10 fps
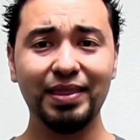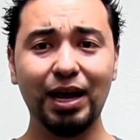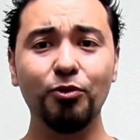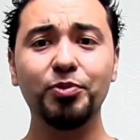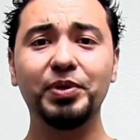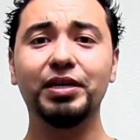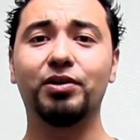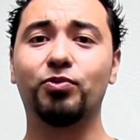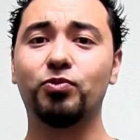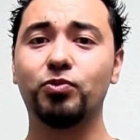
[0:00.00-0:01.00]
That would be
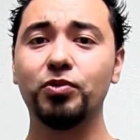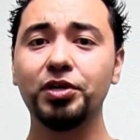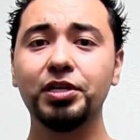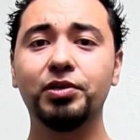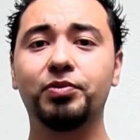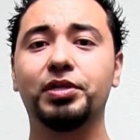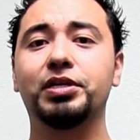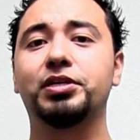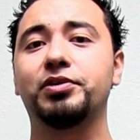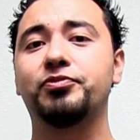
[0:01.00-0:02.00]
a really,
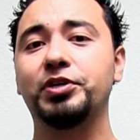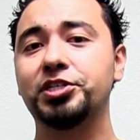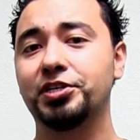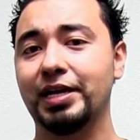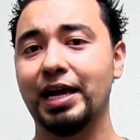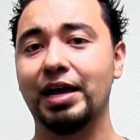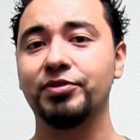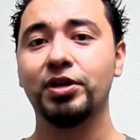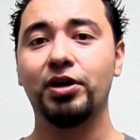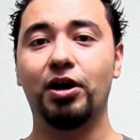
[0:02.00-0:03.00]
really good feature to
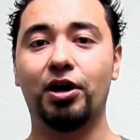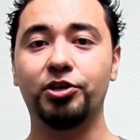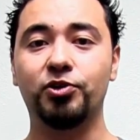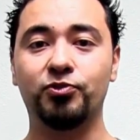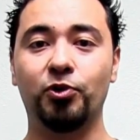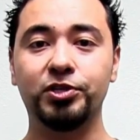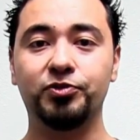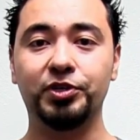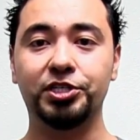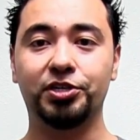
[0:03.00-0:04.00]
have on your
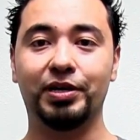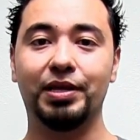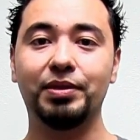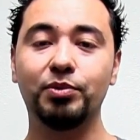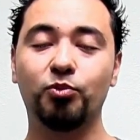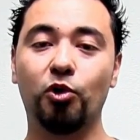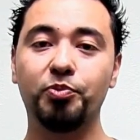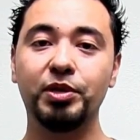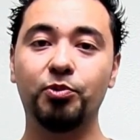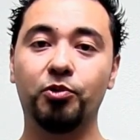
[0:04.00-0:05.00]
voice feature, and I think
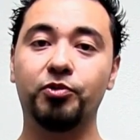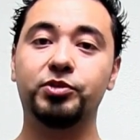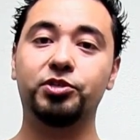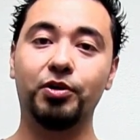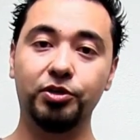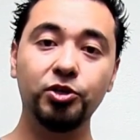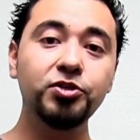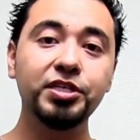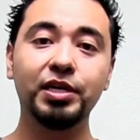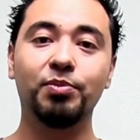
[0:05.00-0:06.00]
more people would start
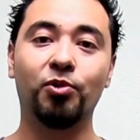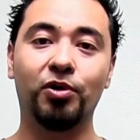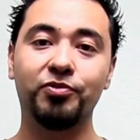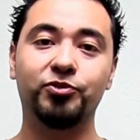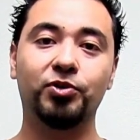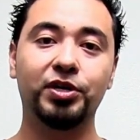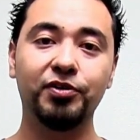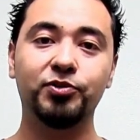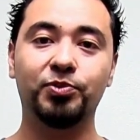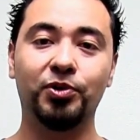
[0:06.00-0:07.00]
using it more and feel
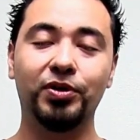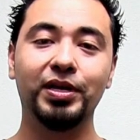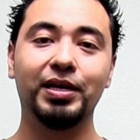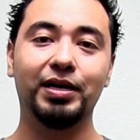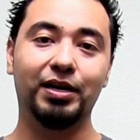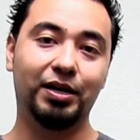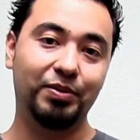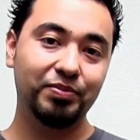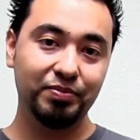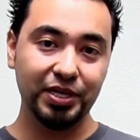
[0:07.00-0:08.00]
comfortable
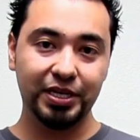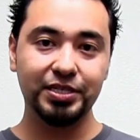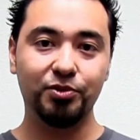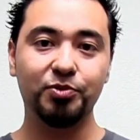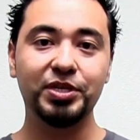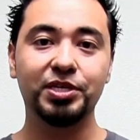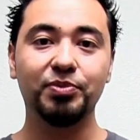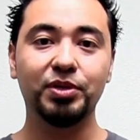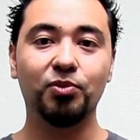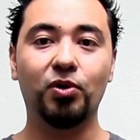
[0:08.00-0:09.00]
because it would be
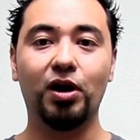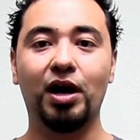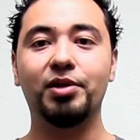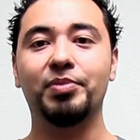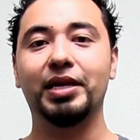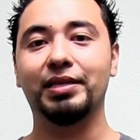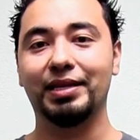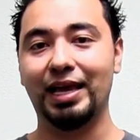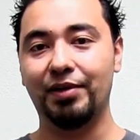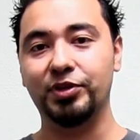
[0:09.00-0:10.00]
something more automated
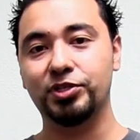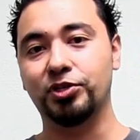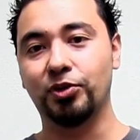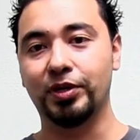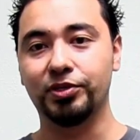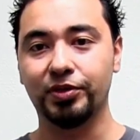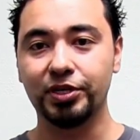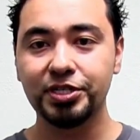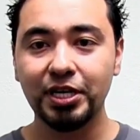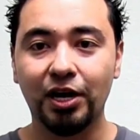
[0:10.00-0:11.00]
than having to go and do it
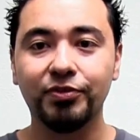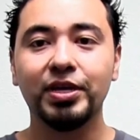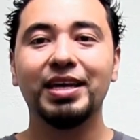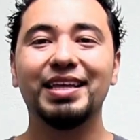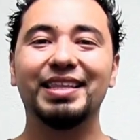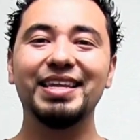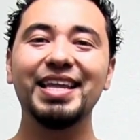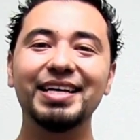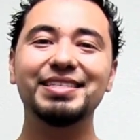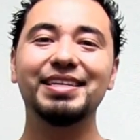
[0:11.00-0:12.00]
yourself. The
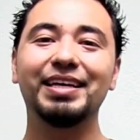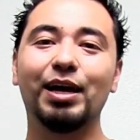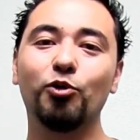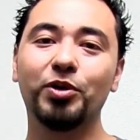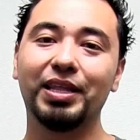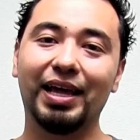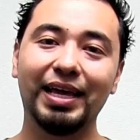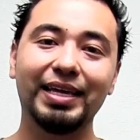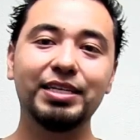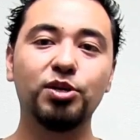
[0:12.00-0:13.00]
next thing I would
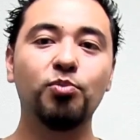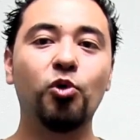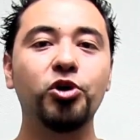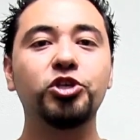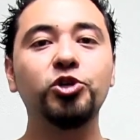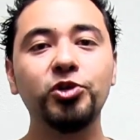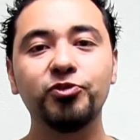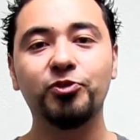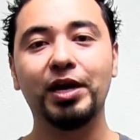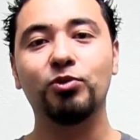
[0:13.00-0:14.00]
like is a more
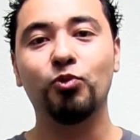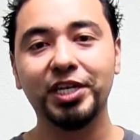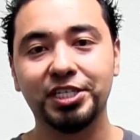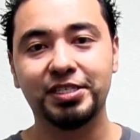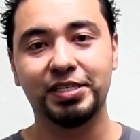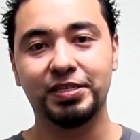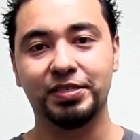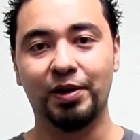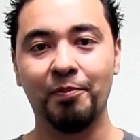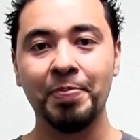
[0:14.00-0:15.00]
unified widget
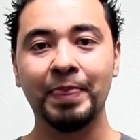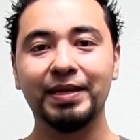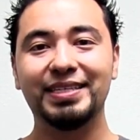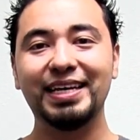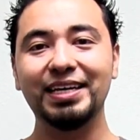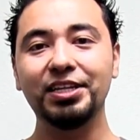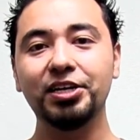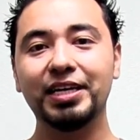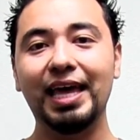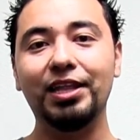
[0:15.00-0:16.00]
system. Take a
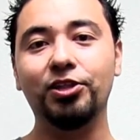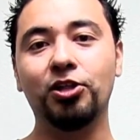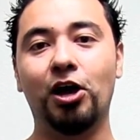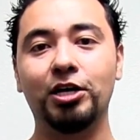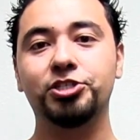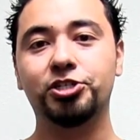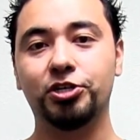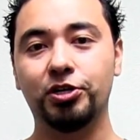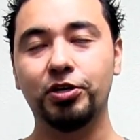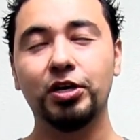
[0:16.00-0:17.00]
look at
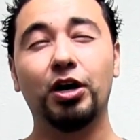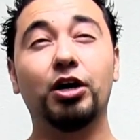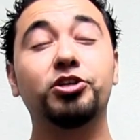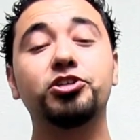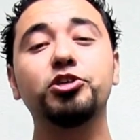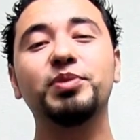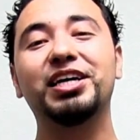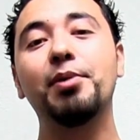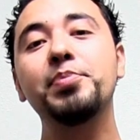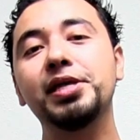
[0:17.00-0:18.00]

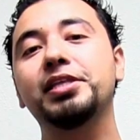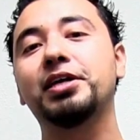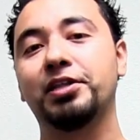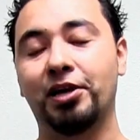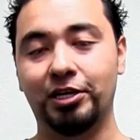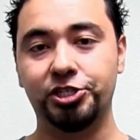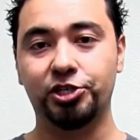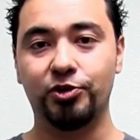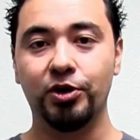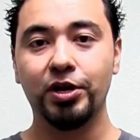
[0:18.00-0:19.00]
Chameleon
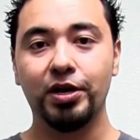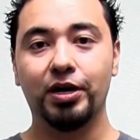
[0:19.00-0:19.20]
Launcher.